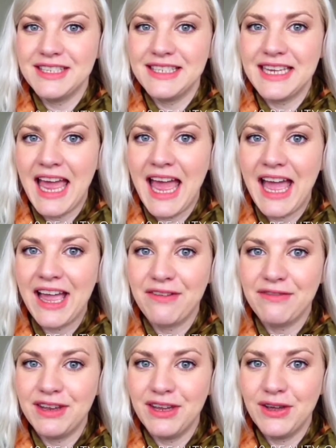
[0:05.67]
tag
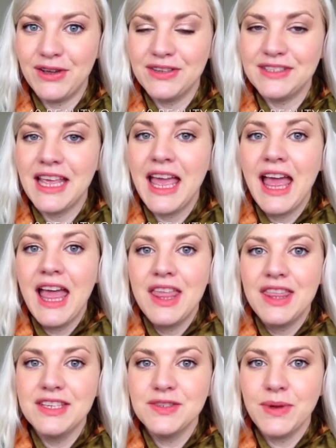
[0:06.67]
videos.
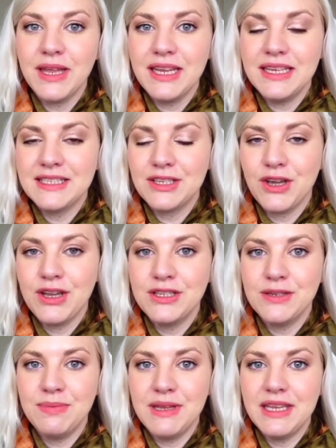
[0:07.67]
This one is going
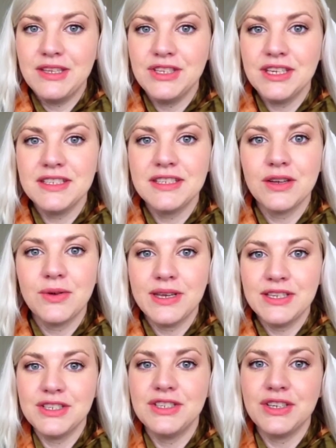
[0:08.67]
to be just the
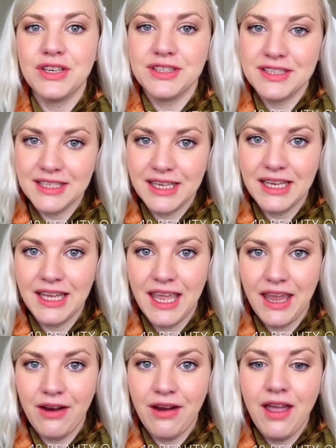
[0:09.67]
questions on
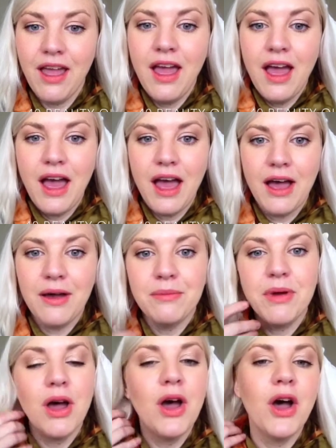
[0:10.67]
skincare.
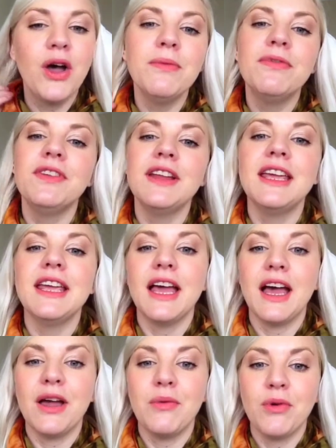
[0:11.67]
Hopefully
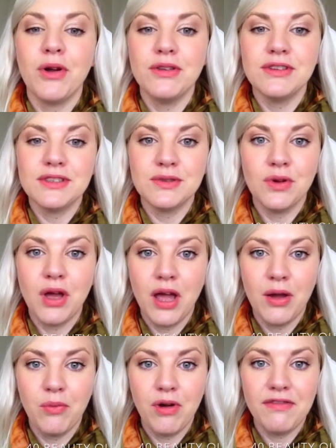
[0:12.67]
I won't
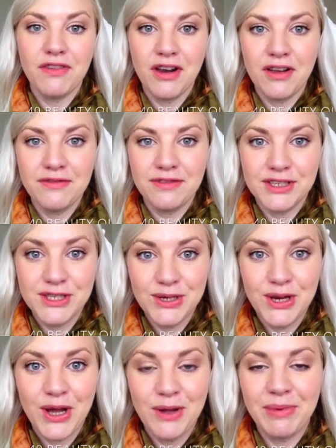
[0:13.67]
waffle on for too
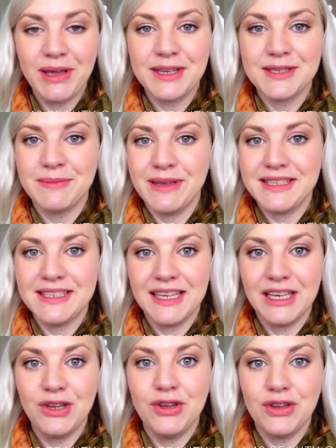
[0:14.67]
long because my
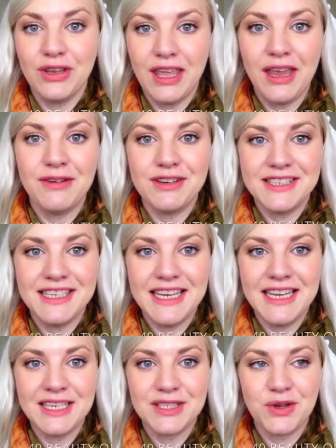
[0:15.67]
skincare
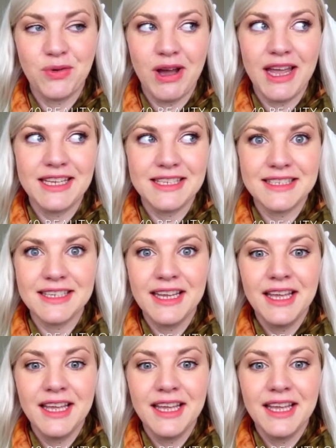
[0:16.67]
routine is quite